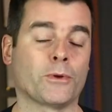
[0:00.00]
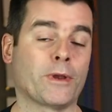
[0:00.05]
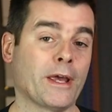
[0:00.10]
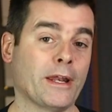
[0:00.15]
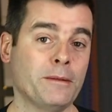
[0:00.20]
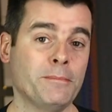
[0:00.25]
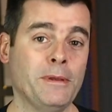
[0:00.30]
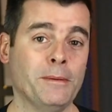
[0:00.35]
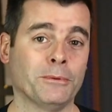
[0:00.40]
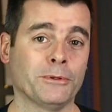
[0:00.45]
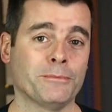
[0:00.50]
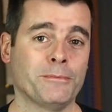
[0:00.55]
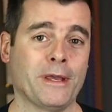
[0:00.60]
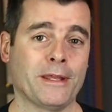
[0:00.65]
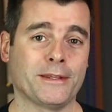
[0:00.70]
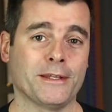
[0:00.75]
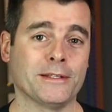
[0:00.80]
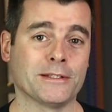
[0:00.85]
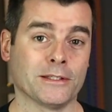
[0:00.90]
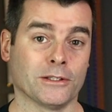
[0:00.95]
getting people to
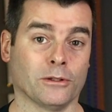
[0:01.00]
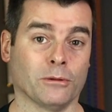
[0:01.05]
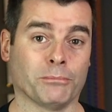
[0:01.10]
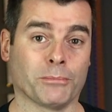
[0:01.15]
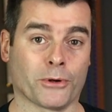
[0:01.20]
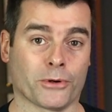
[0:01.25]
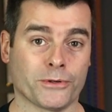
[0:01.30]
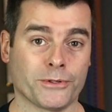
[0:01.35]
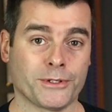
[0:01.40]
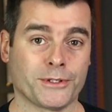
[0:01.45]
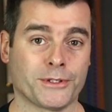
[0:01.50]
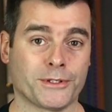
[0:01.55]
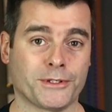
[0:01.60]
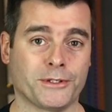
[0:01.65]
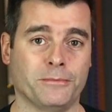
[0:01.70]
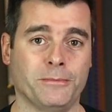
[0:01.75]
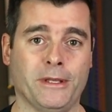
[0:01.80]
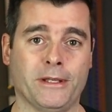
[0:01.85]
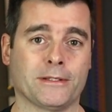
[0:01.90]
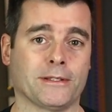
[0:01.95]
make these little bursts,
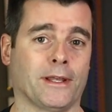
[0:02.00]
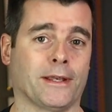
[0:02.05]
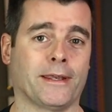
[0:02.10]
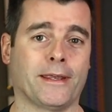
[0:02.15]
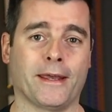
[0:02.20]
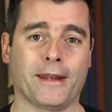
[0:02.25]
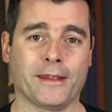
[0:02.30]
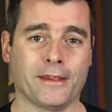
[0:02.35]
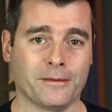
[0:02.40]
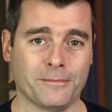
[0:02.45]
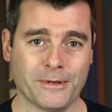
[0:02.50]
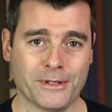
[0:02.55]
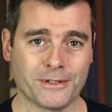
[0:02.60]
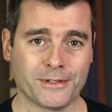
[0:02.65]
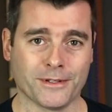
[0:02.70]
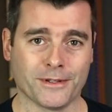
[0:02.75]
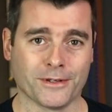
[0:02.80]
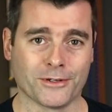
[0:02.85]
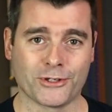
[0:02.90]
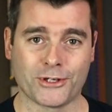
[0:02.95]
to me, is like getting them
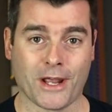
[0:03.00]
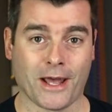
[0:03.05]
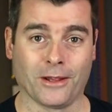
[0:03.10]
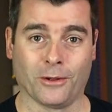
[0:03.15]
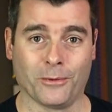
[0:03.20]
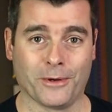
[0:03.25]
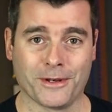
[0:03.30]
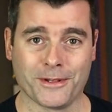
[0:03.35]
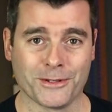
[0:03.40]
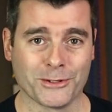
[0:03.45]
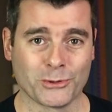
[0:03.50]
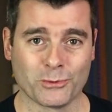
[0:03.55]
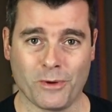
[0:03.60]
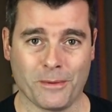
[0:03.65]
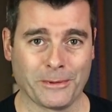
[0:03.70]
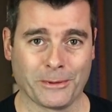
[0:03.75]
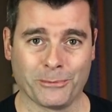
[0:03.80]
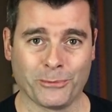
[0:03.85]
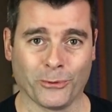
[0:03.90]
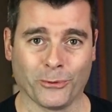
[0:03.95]
into the shallow end of the
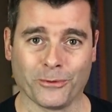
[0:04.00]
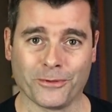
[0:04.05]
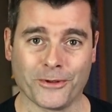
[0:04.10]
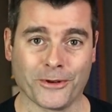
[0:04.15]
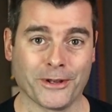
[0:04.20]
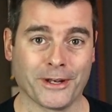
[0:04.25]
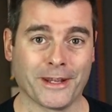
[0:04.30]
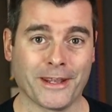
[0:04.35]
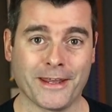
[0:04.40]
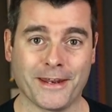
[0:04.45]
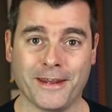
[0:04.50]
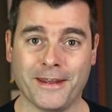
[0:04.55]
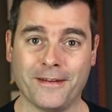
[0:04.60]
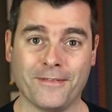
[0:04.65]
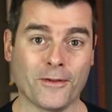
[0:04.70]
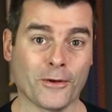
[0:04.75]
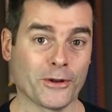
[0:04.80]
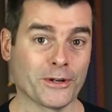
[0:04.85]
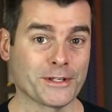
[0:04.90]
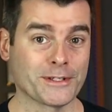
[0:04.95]
swimming pool. They're going to get
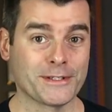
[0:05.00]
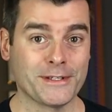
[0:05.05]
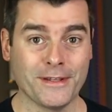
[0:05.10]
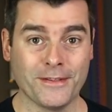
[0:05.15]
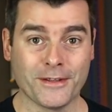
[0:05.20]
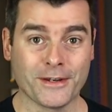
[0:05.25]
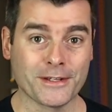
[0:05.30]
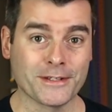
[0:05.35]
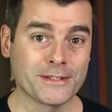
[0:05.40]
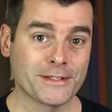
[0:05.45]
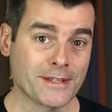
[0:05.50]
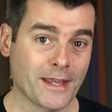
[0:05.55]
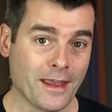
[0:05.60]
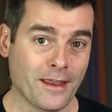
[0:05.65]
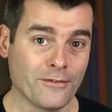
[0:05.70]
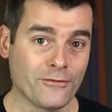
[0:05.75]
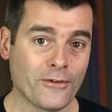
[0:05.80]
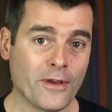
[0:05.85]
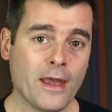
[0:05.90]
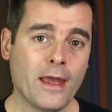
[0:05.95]
in, they're going to see that it's
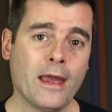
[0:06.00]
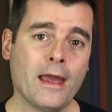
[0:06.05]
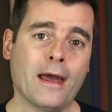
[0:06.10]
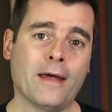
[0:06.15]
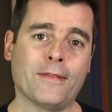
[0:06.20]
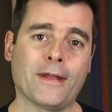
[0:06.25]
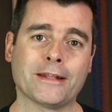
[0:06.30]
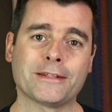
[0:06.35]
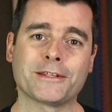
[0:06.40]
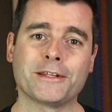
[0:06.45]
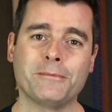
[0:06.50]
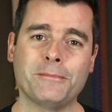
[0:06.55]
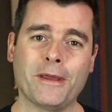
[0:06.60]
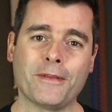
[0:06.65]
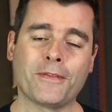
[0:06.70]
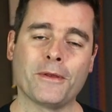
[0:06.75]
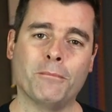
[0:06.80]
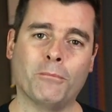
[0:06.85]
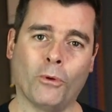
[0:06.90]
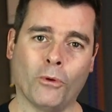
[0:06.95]
safe, and that's going to
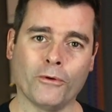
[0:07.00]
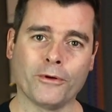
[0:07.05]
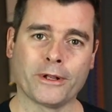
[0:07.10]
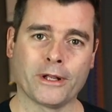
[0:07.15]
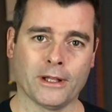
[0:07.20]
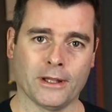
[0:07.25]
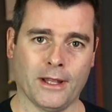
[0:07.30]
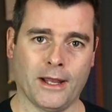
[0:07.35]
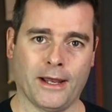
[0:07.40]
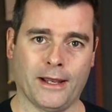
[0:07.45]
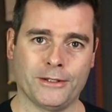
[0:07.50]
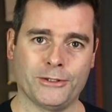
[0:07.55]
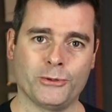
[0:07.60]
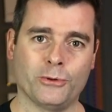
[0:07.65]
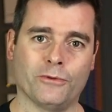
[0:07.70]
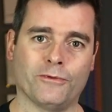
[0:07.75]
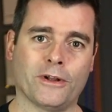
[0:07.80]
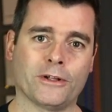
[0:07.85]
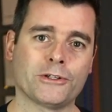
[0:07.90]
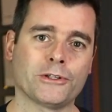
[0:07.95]
make them more inclined
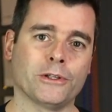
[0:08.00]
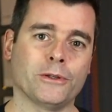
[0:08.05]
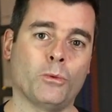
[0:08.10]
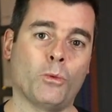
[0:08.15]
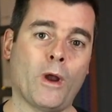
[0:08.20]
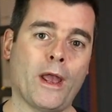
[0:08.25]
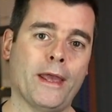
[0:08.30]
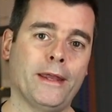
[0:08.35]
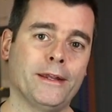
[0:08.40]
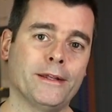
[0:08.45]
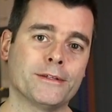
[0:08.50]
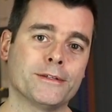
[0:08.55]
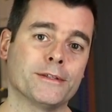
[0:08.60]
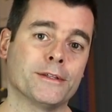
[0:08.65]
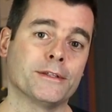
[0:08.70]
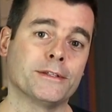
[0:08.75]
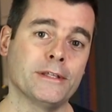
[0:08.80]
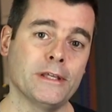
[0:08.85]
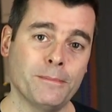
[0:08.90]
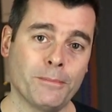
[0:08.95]
to eventually wade into
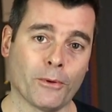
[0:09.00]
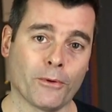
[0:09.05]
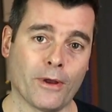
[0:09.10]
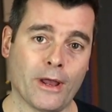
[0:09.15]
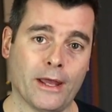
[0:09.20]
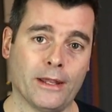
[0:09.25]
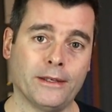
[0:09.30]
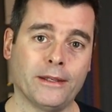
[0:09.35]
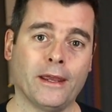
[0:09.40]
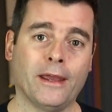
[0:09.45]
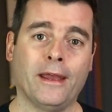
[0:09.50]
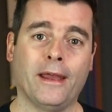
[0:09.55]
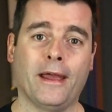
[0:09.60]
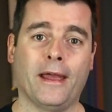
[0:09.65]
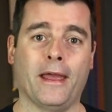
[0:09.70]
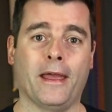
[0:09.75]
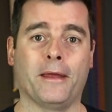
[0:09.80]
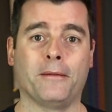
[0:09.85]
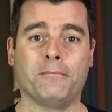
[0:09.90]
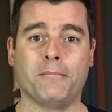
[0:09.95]
the deeper end
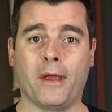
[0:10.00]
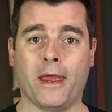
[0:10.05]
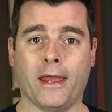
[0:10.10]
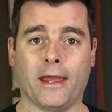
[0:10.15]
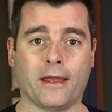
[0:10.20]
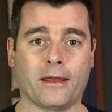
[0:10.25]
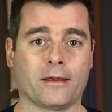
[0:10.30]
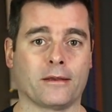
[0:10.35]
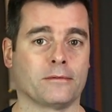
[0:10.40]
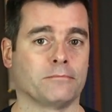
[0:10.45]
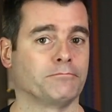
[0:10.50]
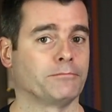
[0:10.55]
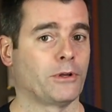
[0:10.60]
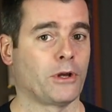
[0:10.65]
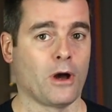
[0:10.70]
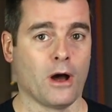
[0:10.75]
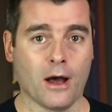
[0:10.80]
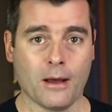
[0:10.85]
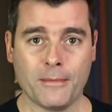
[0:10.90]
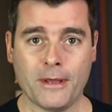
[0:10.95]
and make
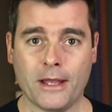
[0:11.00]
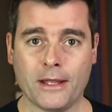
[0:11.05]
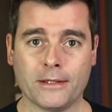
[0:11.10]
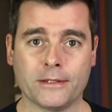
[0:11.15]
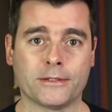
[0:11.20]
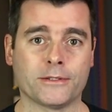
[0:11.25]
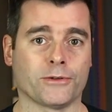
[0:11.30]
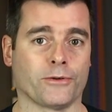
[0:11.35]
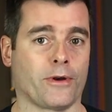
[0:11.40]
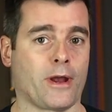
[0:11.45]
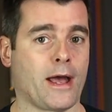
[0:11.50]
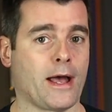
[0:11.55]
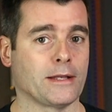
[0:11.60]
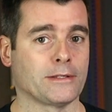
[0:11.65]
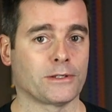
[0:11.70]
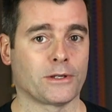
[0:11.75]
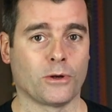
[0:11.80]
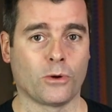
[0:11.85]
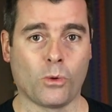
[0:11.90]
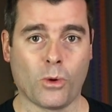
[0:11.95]
comments or
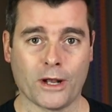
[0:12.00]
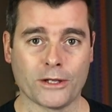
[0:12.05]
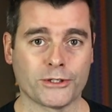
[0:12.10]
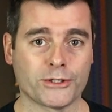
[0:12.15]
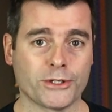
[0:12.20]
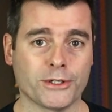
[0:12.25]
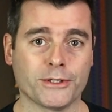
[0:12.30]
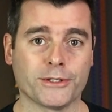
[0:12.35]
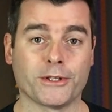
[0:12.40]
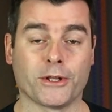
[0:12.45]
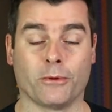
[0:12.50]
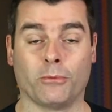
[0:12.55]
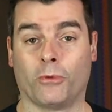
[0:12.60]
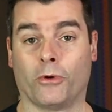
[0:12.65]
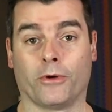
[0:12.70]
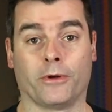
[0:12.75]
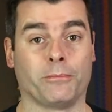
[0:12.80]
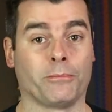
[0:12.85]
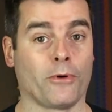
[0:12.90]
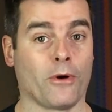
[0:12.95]
ask questions that are
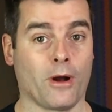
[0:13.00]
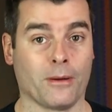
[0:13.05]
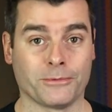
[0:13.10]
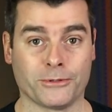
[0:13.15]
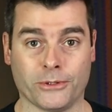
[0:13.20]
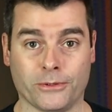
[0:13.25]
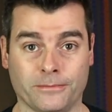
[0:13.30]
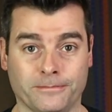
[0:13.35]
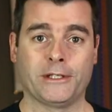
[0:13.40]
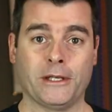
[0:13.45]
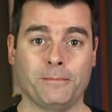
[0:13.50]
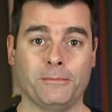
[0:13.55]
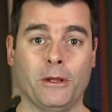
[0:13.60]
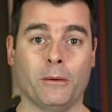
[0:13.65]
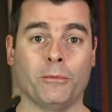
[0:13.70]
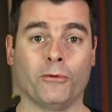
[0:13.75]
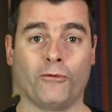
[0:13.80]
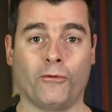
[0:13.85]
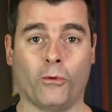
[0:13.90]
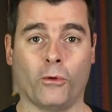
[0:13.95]
more impromptu. Tip
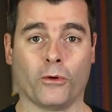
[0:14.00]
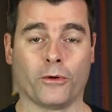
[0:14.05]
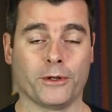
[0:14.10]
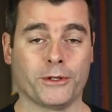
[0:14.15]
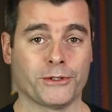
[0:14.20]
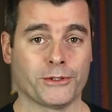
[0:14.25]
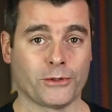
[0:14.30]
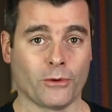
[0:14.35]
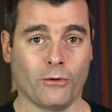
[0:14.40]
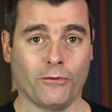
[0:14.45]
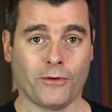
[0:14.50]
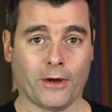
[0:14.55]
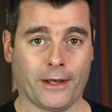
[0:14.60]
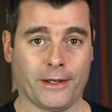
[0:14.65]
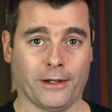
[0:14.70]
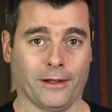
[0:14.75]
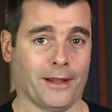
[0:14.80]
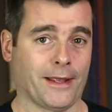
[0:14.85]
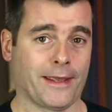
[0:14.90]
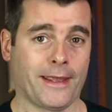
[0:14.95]
number 4 is so
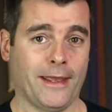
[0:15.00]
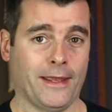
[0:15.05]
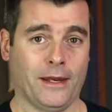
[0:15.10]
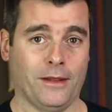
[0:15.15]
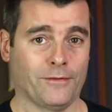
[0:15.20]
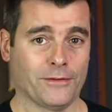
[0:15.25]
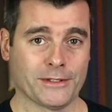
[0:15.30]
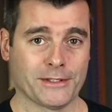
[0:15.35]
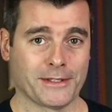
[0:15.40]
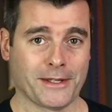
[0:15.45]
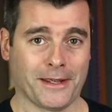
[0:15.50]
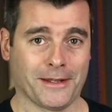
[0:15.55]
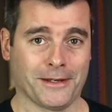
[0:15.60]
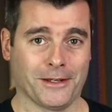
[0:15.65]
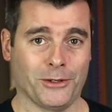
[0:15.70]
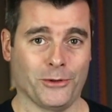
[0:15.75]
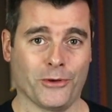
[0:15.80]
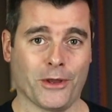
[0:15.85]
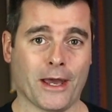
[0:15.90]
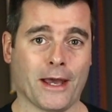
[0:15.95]
vital, I can't even stand
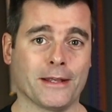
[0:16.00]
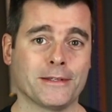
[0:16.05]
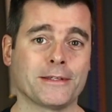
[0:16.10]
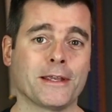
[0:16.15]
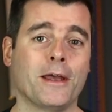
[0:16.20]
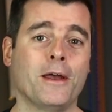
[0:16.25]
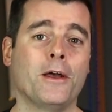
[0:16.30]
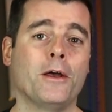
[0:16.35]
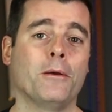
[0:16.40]
it, you guys.